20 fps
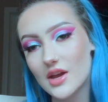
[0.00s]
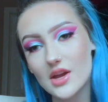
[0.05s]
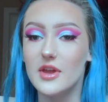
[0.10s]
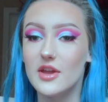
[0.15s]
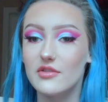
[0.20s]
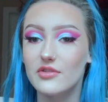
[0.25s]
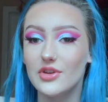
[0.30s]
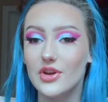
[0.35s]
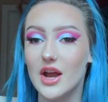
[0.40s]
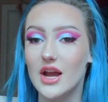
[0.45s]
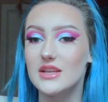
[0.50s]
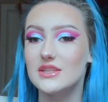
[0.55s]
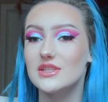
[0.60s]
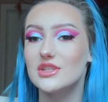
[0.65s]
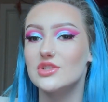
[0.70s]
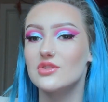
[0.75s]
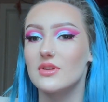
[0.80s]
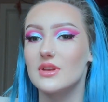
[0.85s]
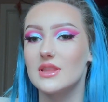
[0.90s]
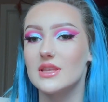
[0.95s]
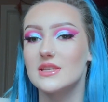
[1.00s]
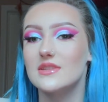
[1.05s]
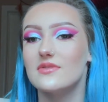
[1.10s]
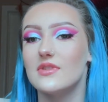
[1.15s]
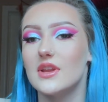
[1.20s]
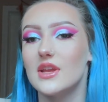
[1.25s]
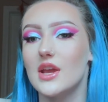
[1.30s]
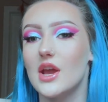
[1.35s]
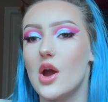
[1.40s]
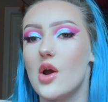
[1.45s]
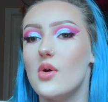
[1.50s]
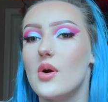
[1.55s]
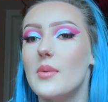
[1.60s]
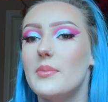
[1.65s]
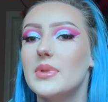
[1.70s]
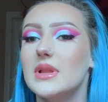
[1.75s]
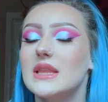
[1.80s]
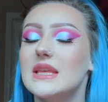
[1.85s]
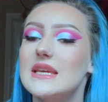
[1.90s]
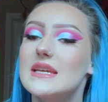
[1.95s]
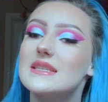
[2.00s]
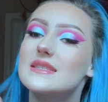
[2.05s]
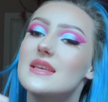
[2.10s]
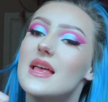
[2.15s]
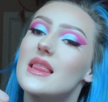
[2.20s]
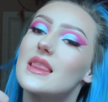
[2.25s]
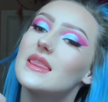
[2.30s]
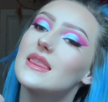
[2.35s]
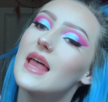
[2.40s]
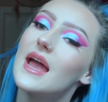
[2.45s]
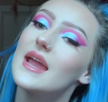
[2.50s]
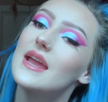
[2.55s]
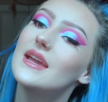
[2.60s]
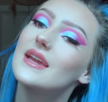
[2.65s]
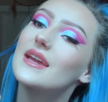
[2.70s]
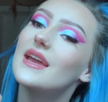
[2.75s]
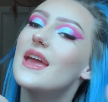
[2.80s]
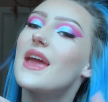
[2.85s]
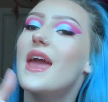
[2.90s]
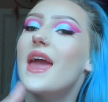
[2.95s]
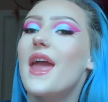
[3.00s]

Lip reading: If you guys enjoyed this video, please like